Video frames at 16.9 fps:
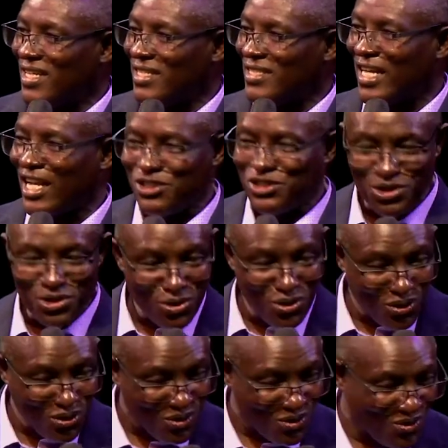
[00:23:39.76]
Is that
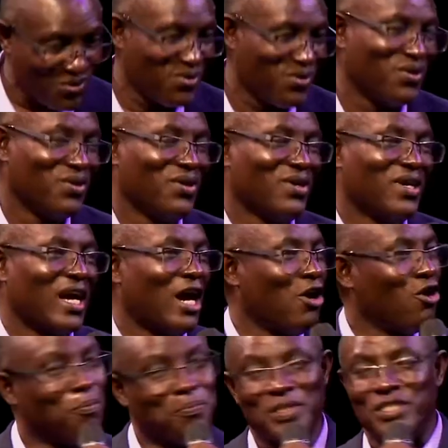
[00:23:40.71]
you? I
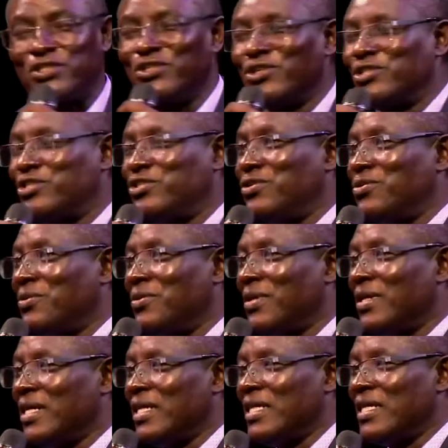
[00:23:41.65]
hope it's not you.
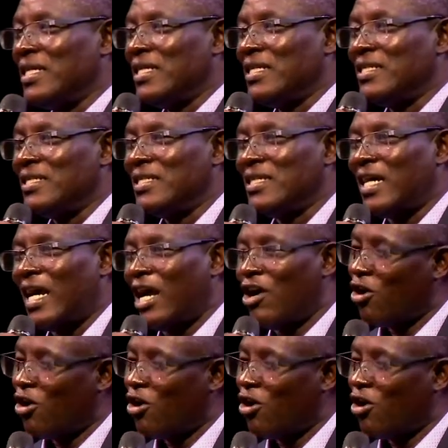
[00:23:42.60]
I